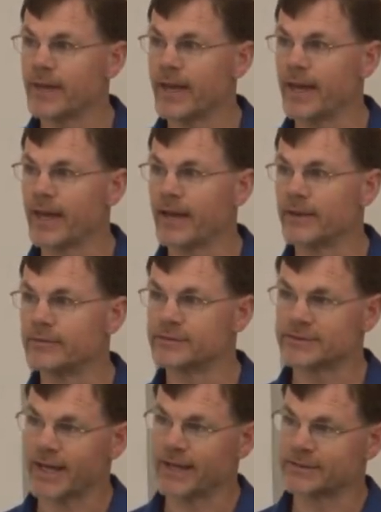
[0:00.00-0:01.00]
and
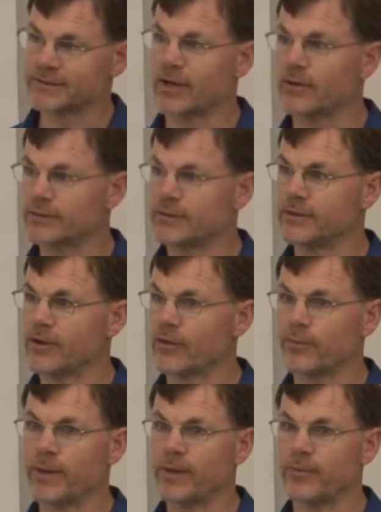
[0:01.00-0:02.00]
just kind of
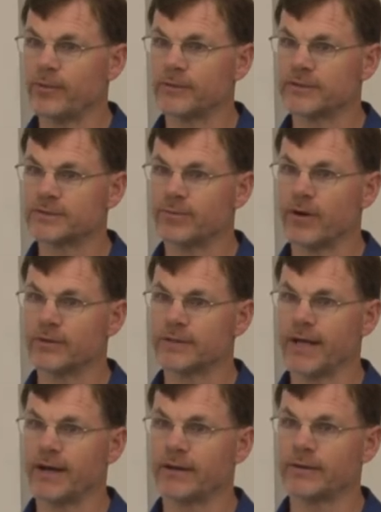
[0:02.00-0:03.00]
salt-of-the-earth people in this small
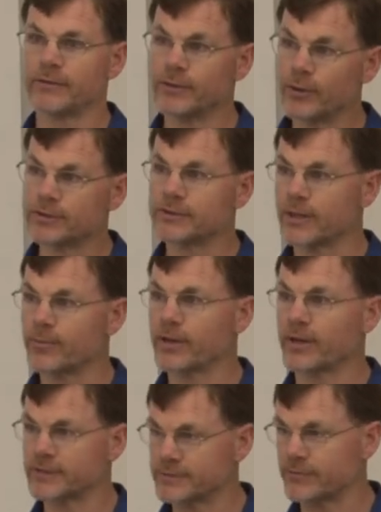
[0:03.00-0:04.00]
town who usually,
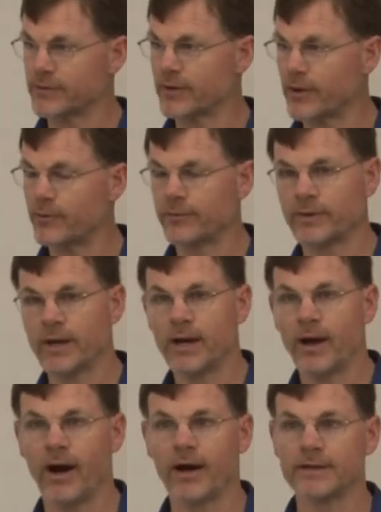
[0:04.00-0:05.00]
because of their own
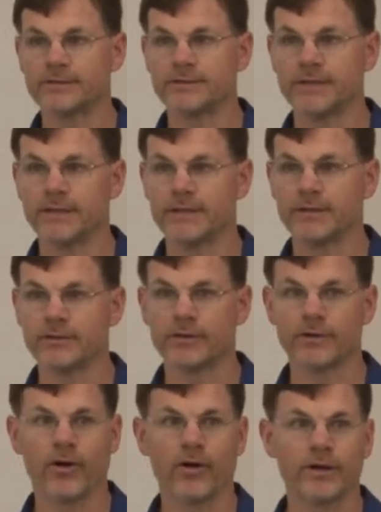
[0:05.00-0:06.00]
honesty and
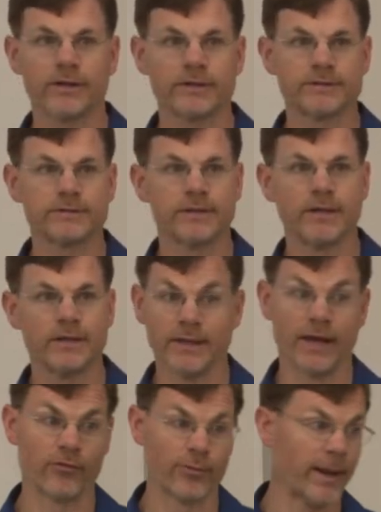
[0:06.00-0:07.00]
good-heartedness,
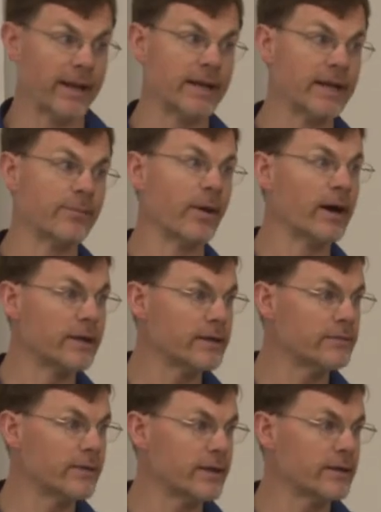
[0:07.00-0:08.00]
never made any
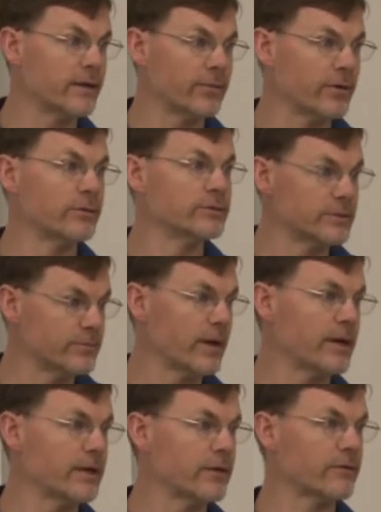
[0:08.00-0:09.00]
money, ended up losing
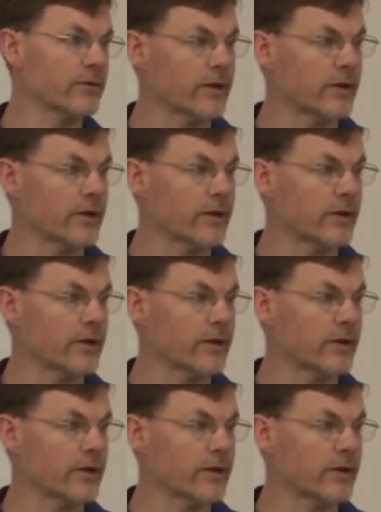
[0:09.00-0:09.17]
money to their